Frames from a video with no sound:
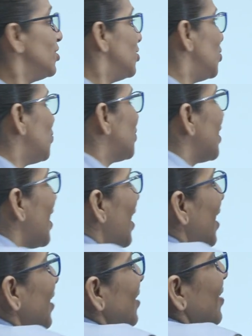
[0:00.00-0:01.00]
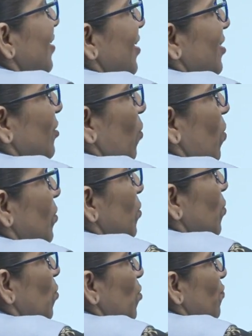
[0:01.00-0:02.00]
New Zealand is also
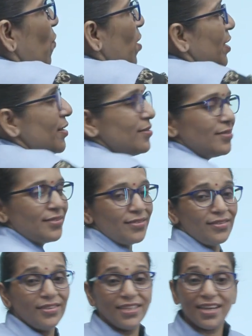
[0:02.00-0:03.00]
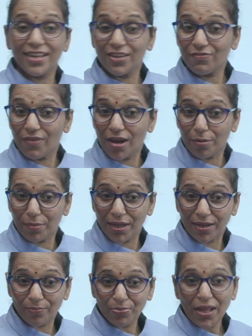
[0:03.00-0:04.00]
known for its dairy
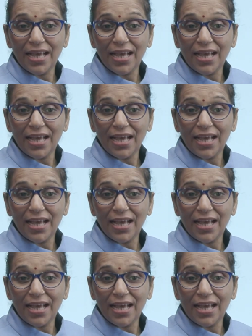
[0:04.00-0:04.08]
farming.